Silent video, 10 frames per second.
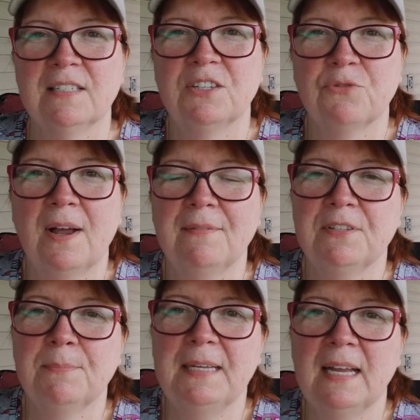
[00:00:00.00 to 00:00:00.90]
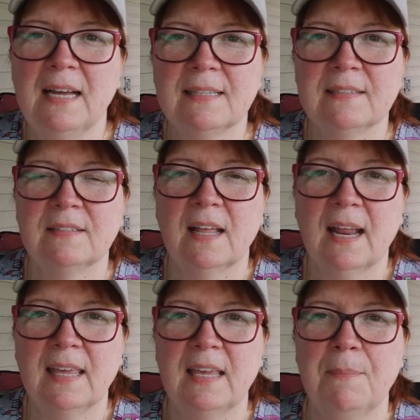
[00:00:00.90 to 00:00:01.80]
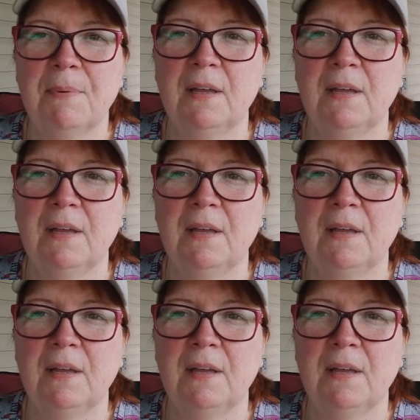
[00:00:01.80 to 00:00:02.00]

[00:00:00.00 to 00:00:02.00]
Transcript: It drives me nuts that I keep,